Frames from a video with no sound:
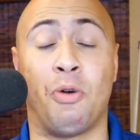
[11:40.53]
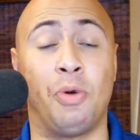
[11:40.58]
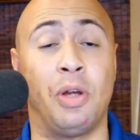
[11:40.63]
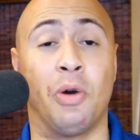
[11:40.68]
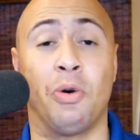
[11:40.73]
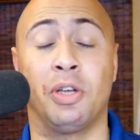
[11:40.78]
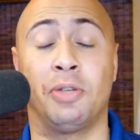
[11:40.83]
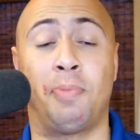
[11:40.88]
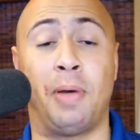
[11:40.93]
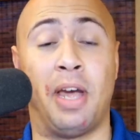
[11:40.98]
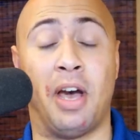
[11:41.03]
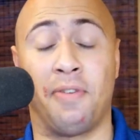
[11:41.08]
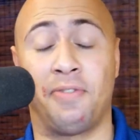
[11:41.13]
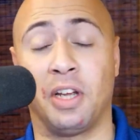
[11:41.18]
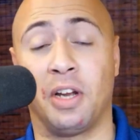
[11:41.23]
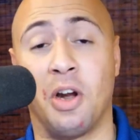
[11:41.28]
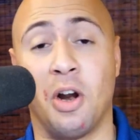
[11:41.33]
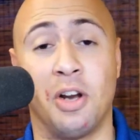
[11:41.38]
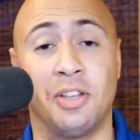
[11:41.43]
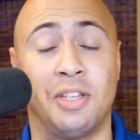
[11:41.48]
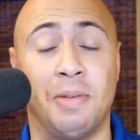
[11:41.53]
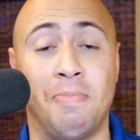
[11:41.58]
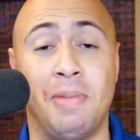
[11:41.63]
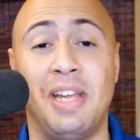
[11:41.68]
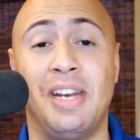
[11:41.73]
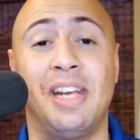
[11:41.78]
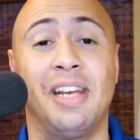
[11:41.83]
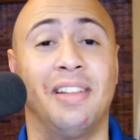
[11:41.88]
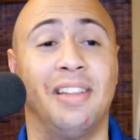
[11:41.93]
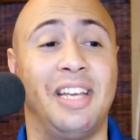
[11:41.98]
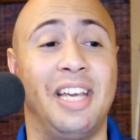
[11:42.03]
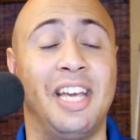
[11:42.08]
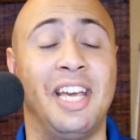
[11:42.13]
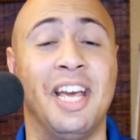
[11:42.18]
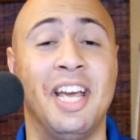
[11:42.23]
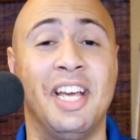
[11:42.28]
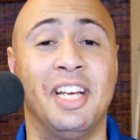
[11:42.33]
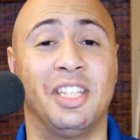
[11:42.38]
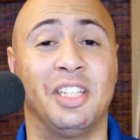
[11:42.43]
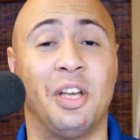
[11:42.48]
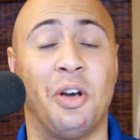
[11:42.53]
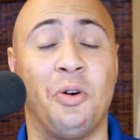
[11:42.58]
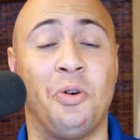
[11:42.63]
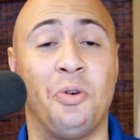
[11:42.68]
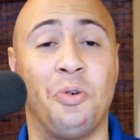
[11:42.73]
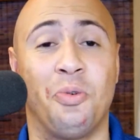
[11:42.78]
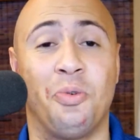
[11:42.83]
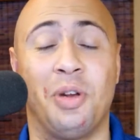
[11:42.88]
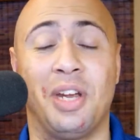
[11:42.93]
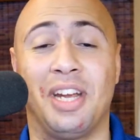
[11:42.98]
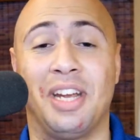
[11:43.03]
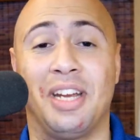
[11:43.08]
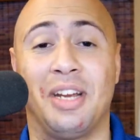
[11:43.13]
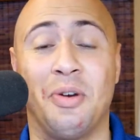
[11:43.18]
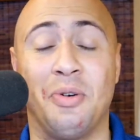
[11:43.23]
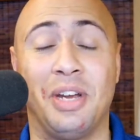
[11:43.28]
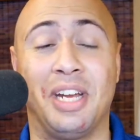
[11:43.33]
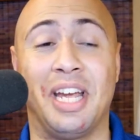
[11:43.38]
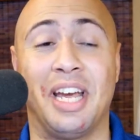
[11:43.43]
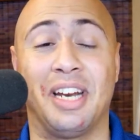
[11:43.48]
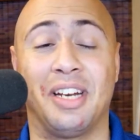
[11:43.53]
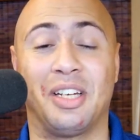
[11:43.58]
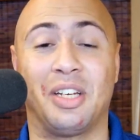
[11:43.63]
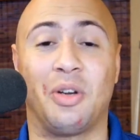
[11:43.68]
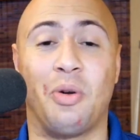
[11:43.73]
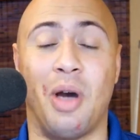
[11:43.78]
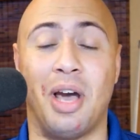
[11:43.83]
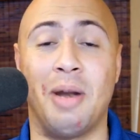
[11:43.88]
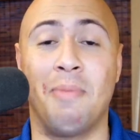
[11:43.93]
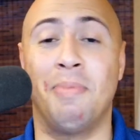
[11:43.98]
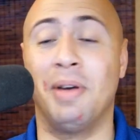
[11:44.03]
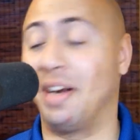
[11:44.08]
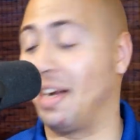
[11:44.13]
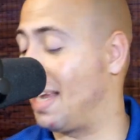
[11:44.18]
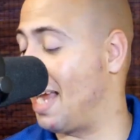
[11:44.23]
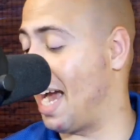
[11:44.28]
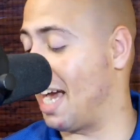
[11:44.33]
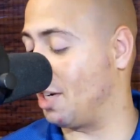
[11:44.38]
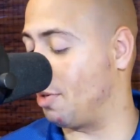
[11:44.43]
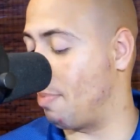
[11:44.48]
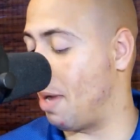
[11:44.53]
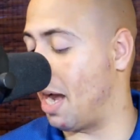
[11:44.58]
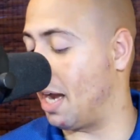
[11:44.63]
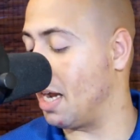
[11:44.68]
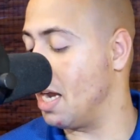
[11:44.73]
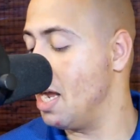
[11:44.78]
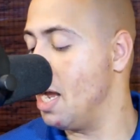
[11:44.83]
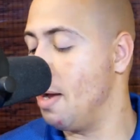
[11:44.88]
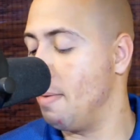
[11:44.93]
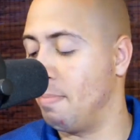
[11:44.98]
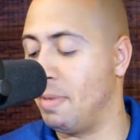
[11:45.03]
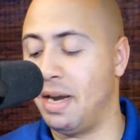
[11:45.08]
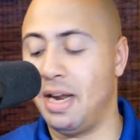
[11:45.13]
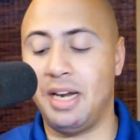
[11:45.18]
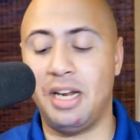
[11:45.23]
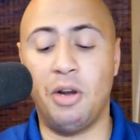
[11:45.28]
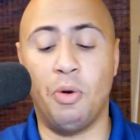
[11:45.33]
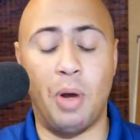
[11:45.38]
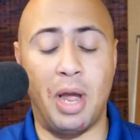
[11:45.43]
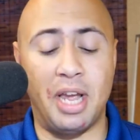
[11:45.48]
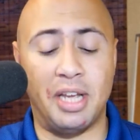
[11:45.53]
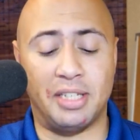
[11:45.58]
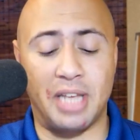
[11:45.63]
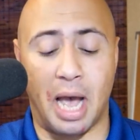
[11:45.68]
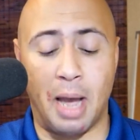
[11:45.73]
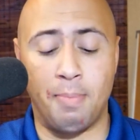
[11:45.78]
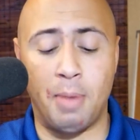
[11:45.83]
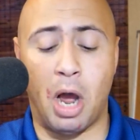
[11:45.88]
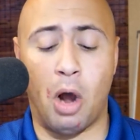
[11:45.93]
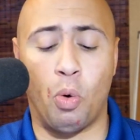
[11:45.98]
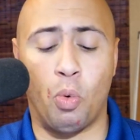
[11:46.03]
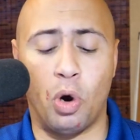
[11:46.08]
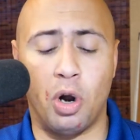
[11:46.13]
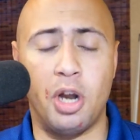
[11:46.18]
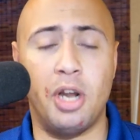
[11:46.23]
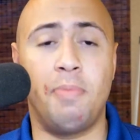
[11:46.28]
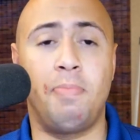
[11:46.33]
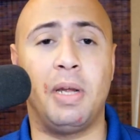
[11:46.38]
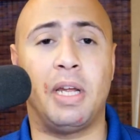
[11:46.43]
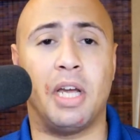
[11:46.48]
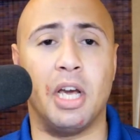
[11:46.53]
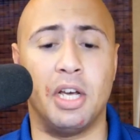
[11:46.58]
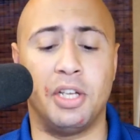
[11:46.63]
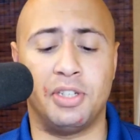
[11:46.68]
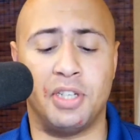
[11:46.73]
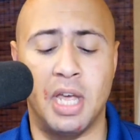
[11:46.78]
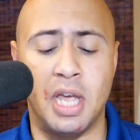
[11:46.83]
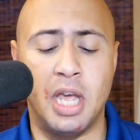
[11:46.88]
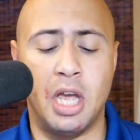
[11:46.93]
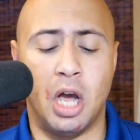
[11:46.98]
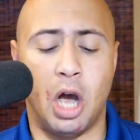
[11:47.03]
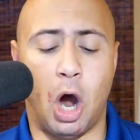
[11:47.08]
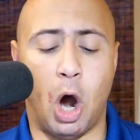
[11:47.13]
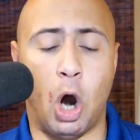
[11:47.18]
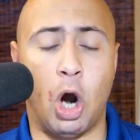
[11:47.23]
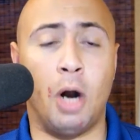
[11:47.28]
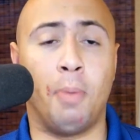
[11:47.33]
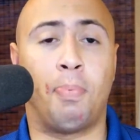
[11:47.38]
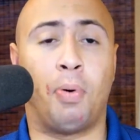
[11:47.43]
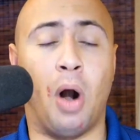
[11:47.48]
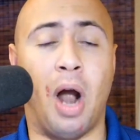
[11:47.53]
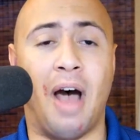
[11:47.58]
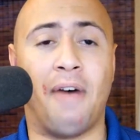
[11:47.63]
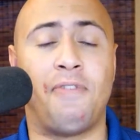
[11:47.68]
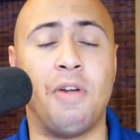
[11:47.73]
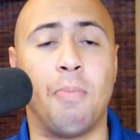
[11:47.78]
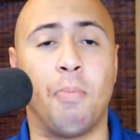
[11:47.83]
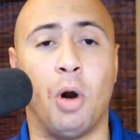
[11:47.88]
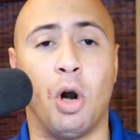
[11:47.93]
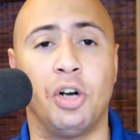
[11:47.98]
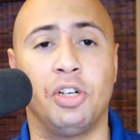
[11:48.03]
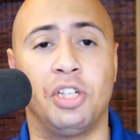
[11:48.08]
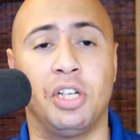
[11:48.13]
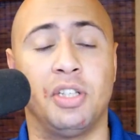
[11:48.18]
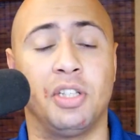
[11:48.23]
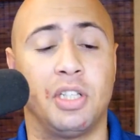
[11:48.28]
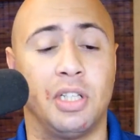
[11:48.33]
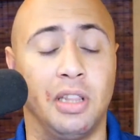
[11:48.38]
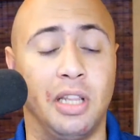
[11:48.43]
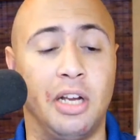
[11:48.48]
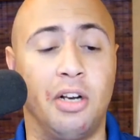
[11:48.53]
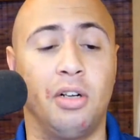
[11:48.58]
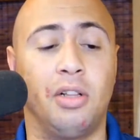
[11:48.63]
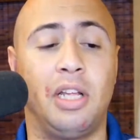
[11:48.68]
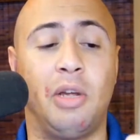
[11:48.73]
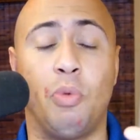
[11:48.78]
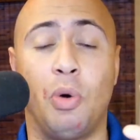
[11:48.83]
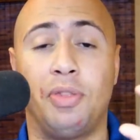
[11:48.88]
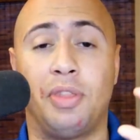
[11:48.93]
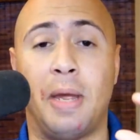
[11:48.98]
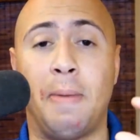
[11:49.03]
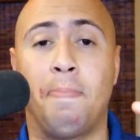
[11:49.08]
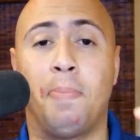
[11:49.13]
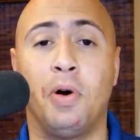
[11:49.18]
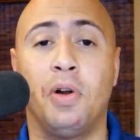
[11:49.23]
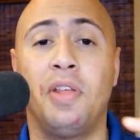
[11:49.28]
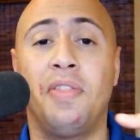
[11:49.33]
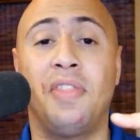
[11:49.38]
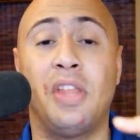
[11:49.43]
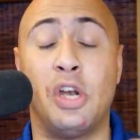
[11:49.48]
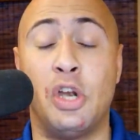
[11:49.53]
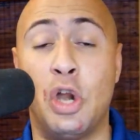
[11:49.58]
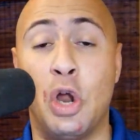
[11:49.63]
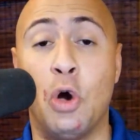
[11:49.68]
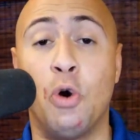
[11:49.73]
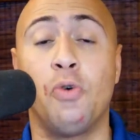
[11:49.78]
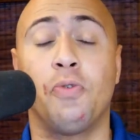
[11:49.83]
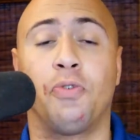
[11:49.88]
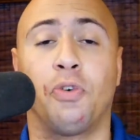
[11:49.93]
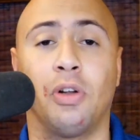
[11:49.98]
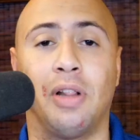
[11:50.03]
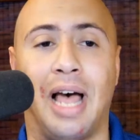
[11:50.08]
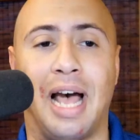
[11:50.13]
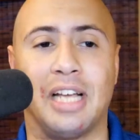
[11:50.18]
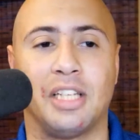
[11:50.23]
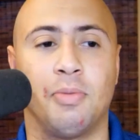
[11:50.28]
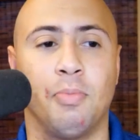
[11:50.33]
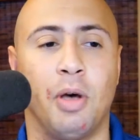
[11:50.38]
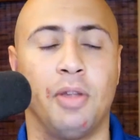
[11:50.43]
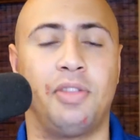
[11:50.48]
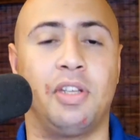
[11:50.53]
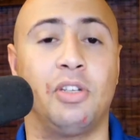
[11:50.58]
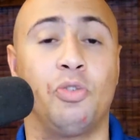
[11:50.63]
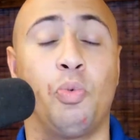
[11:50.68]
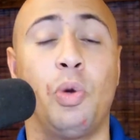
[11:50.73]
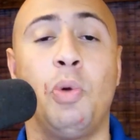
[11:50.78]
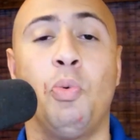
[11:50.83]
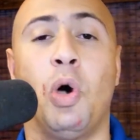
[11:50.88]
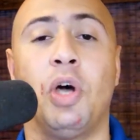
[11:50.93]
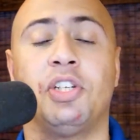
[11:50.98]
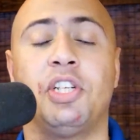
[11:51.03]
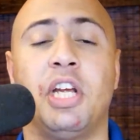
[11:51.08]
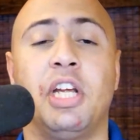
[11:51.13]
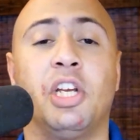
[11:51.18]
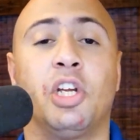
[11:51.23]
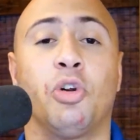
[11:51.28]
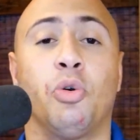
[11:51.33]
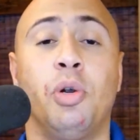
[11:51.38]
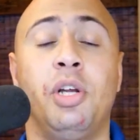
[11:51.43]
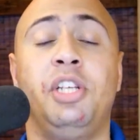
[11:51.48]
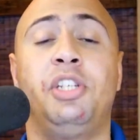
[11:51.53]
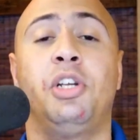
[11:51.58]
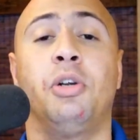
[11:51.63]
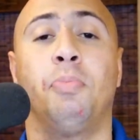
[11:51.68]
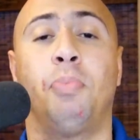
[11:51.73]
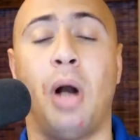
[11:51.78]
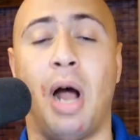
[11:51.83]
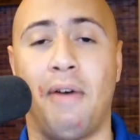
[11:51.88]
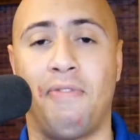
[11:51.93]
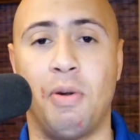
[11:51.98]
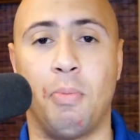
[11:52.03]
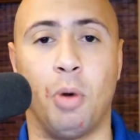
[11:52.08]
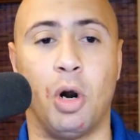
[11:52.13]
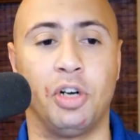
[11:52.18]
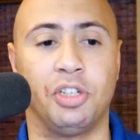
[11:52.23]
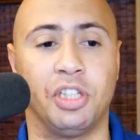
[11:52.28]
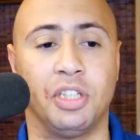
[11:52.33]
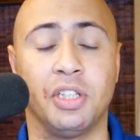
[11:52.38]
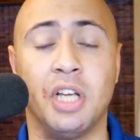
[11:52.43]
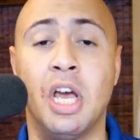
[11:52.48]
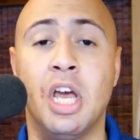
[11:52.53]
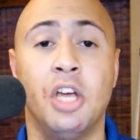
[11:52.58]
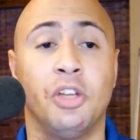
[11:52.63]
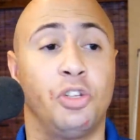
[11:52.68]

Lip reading: We always pay off the cards immediately, so we get quite a bit of cash back. But anyways, I'm not worried, because our profit margins, literally what they put in the note for last month is, we want to increase your profit margins.